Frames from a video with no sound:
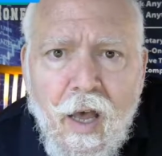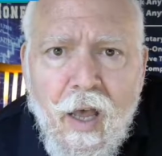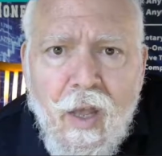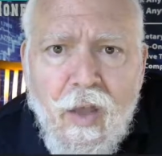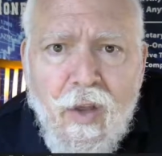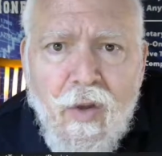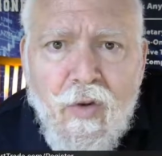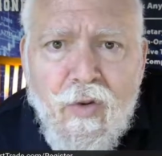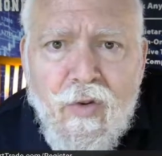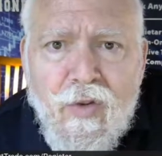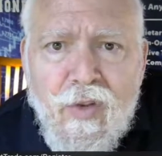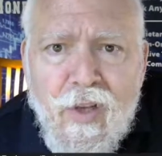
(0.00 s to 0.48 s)

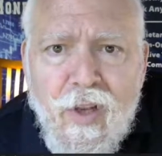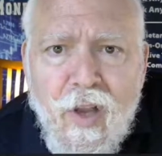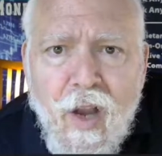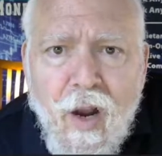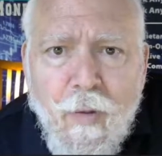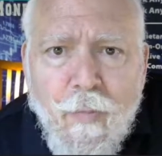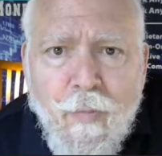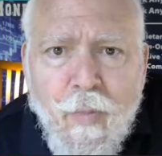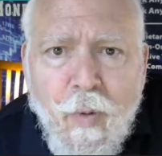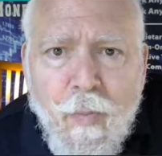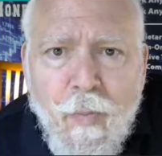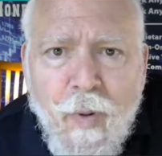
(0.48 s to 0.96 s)
using our
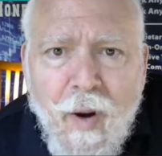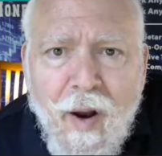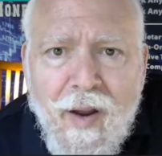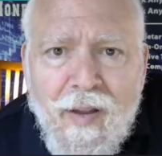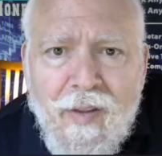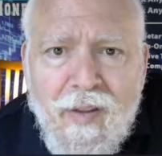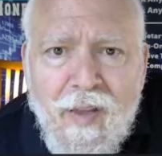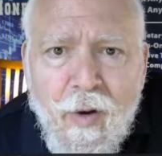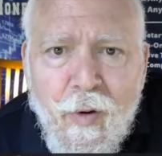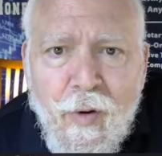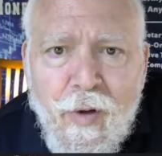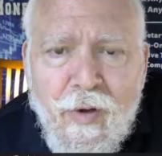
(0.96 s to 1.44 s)

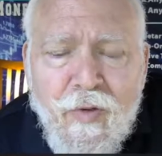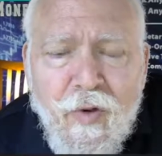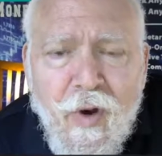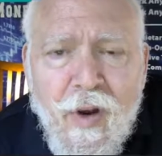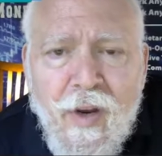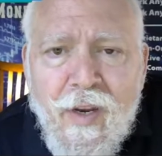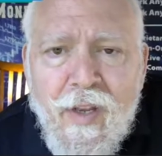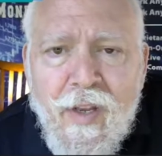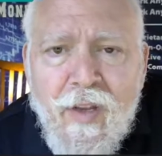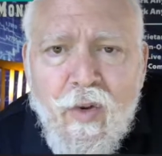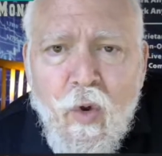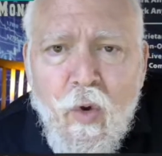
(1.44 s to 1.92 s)
proprietary
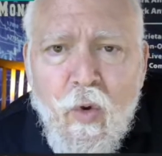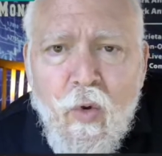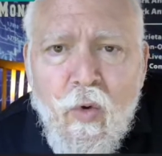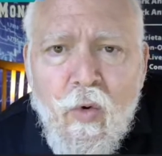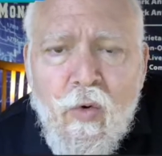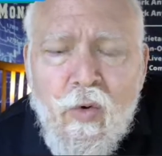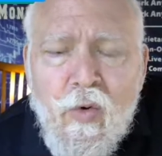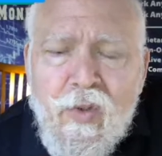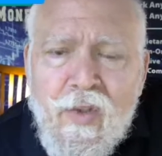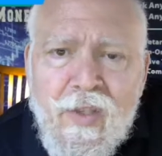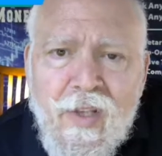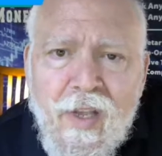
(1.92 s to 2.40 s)
trading
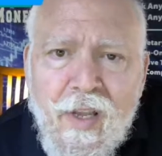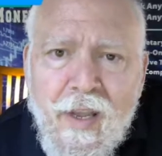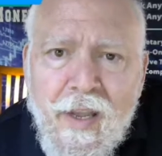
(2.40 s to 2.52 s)
tools.